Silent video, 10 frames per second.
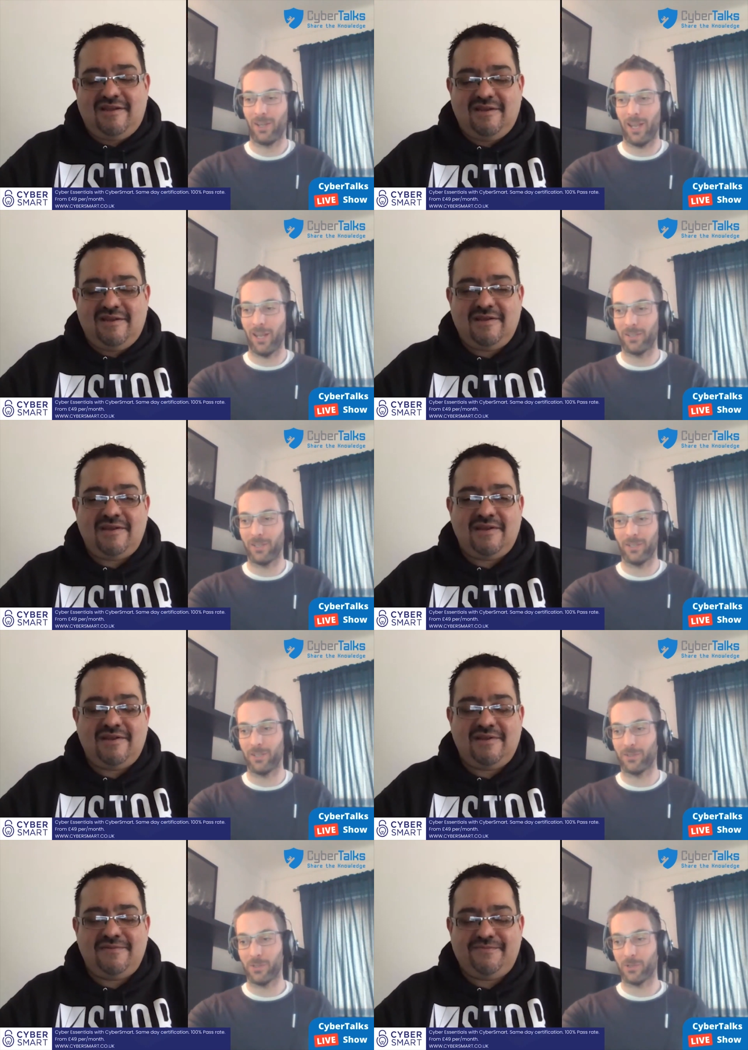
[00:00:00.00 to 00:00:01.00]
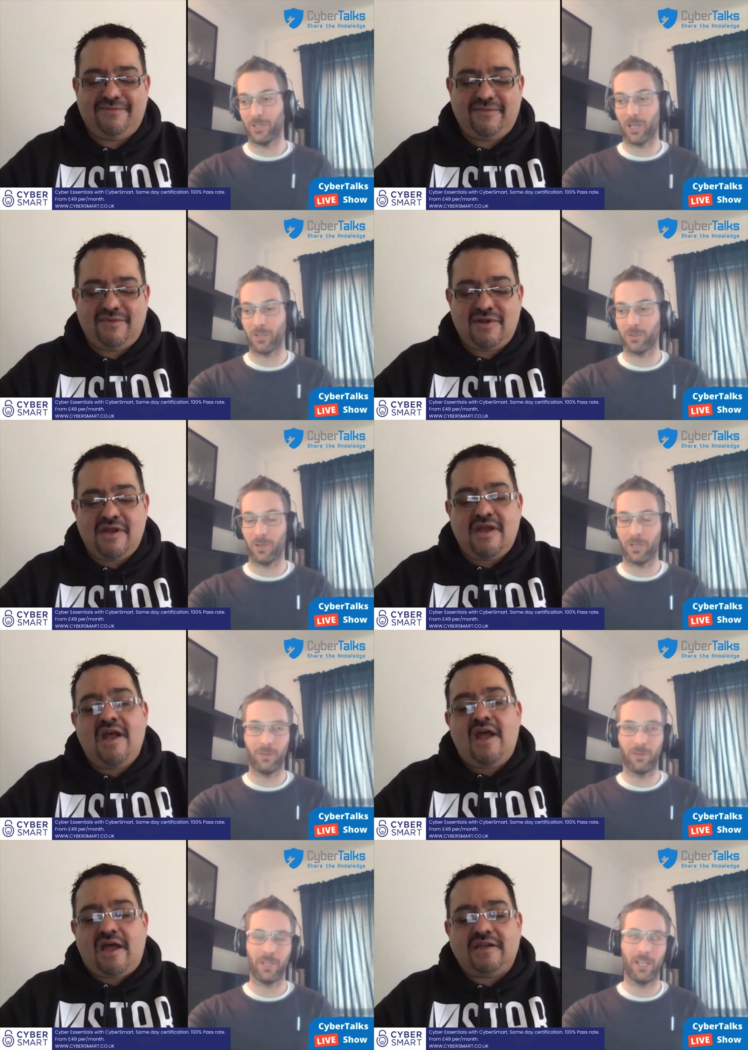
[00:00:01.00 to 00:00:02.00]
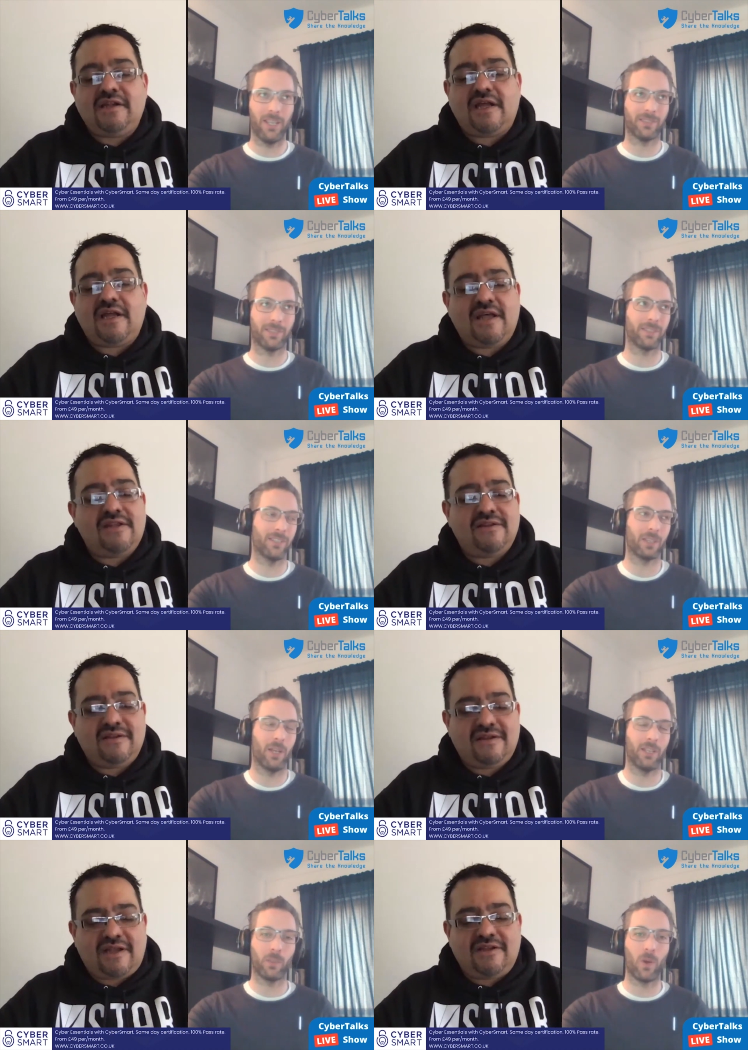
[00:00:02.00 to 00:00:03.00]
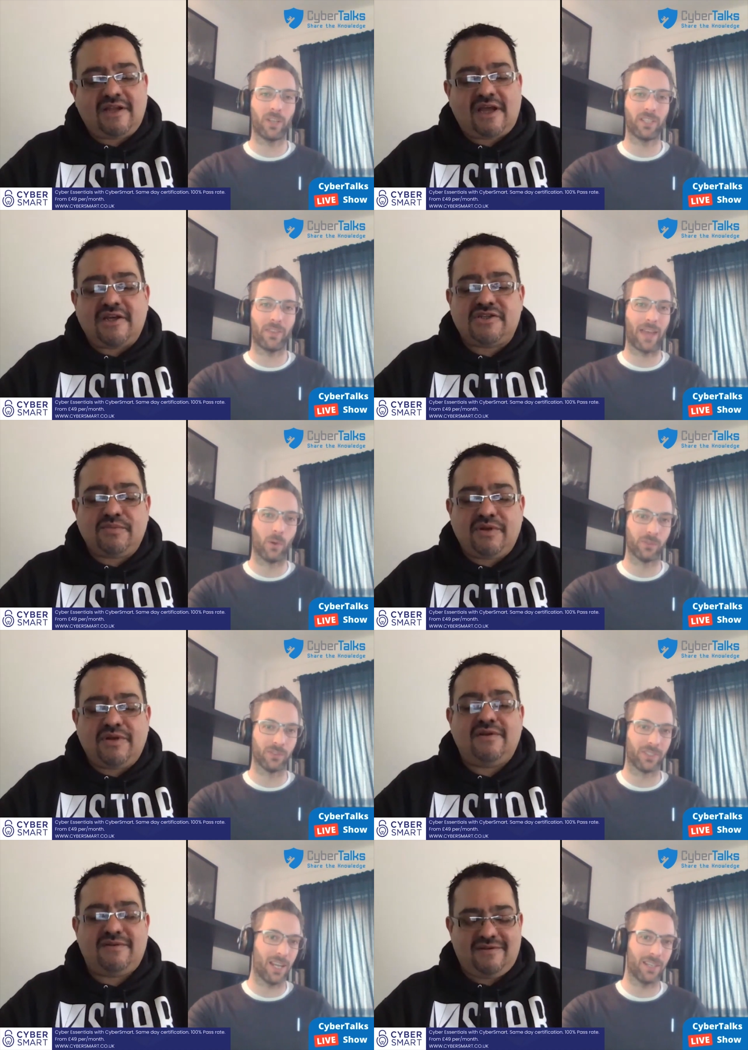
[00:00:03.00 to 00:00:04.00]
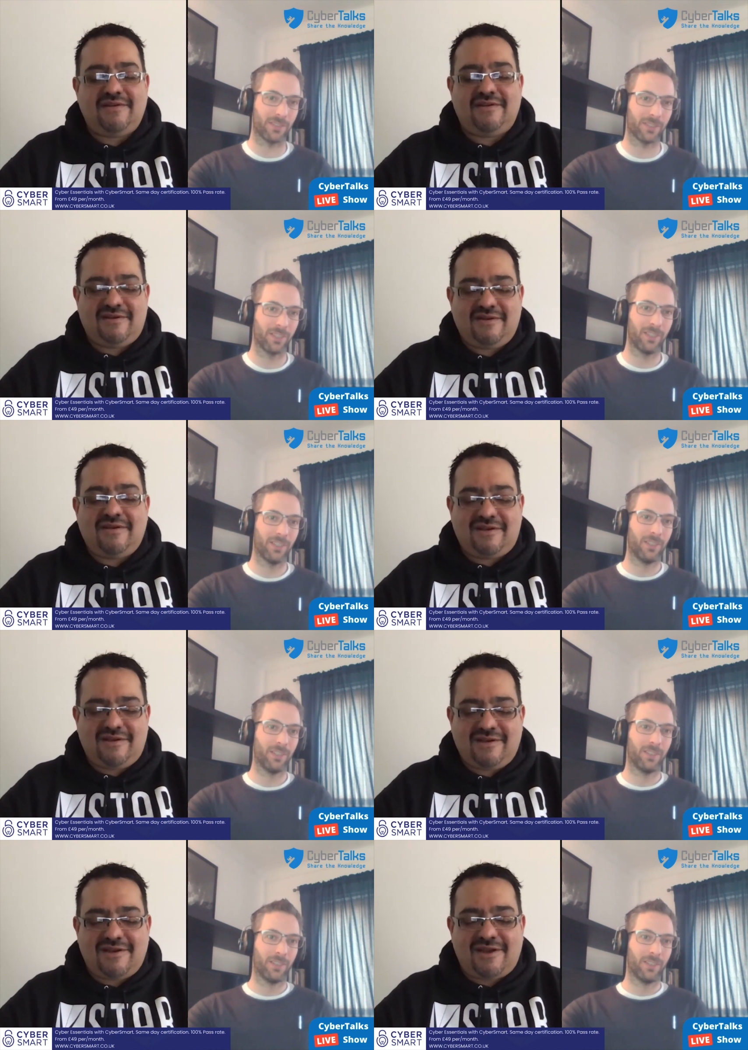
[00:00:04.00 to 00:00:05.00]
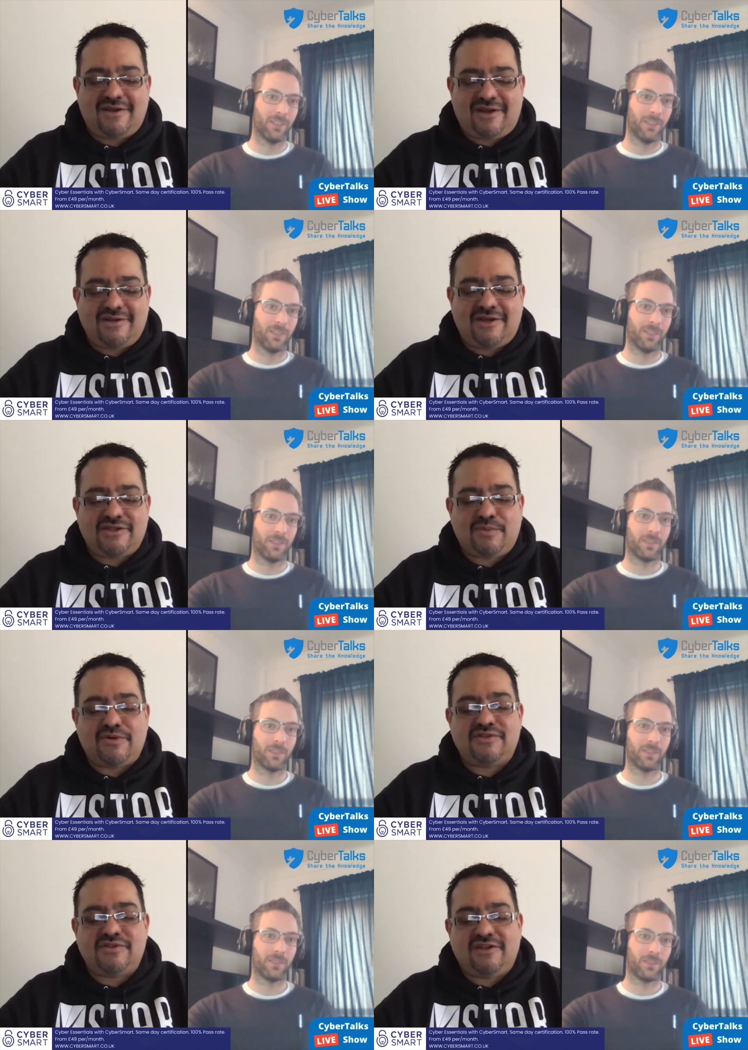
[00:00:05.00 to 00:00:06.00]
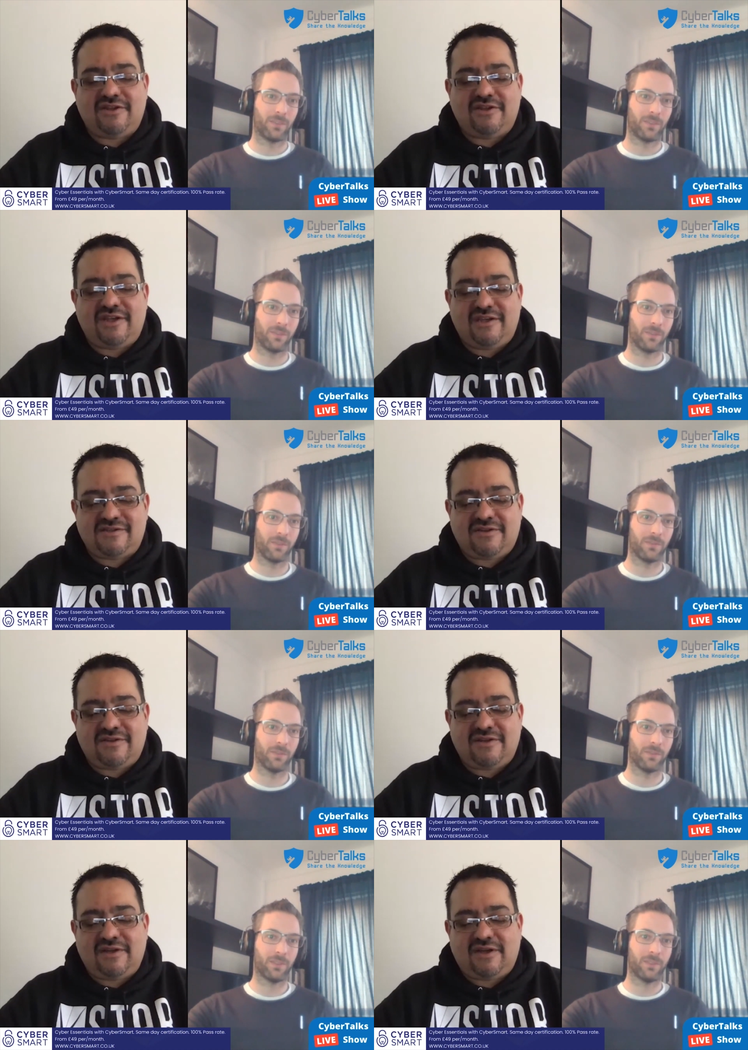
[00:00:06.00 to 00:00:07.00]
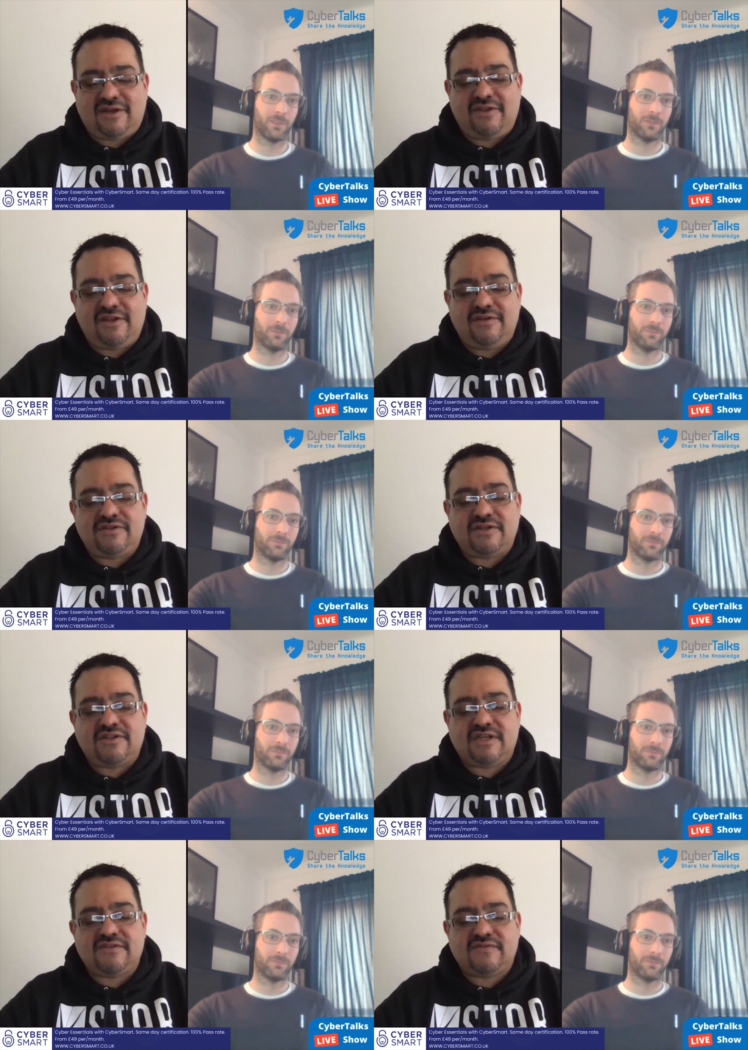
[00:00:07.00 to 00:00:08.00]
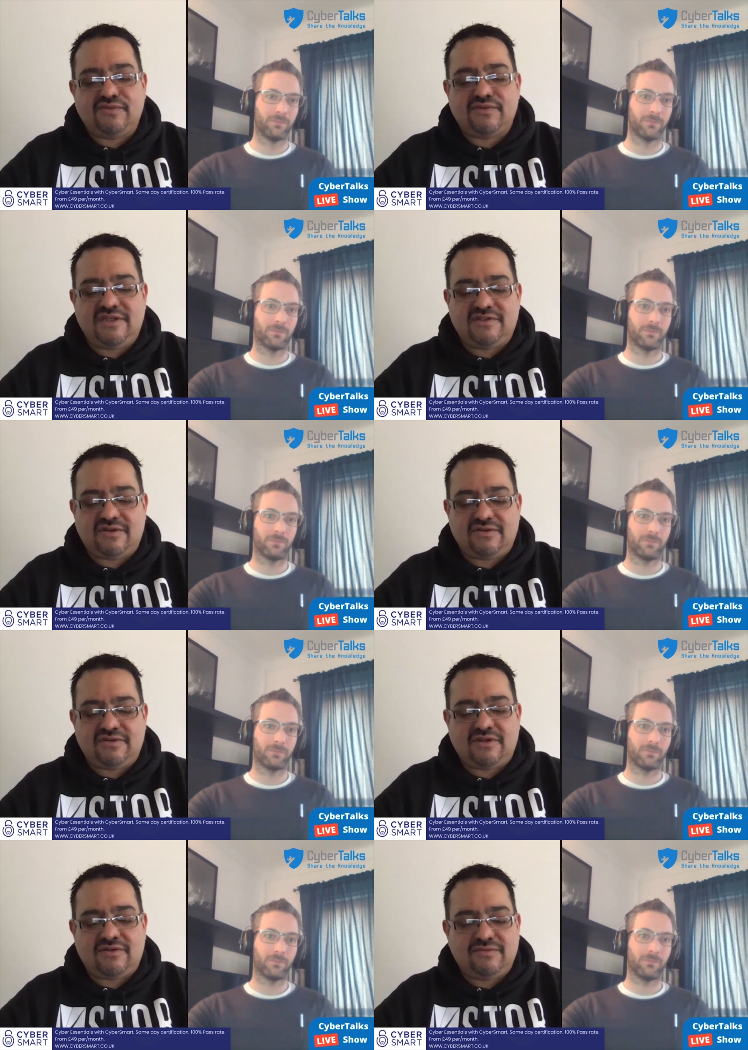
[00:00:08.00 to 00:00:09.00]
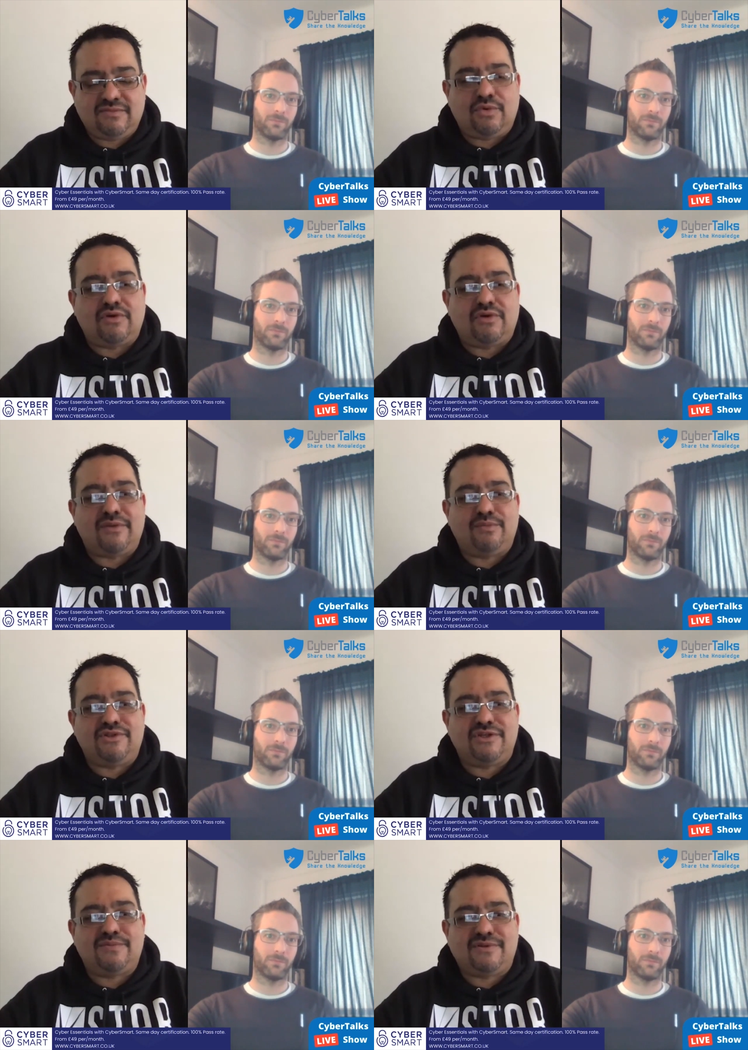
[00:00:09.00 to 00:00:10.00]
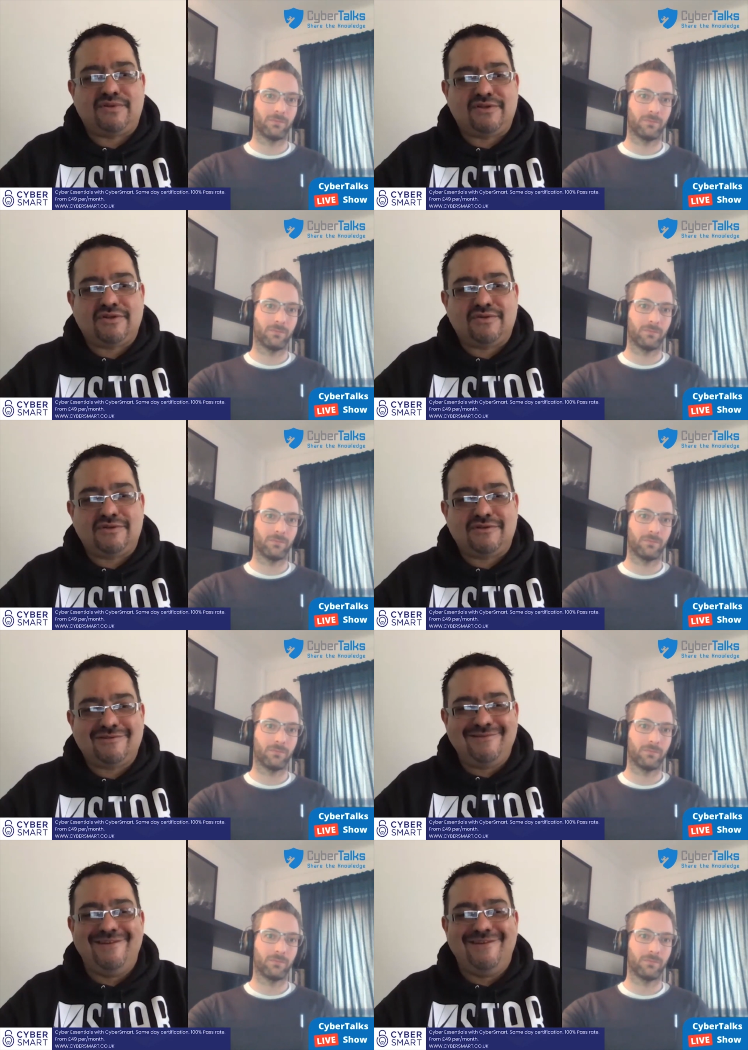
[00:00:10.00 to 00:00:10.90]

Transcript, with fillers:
Speaker 1: and it, it's usually not too you know and, and, and, one in a thousand case.
Speaker 2: I, I, suppose the other thing is, I think I think successful CISOs don't walk around with chips on their shoulders,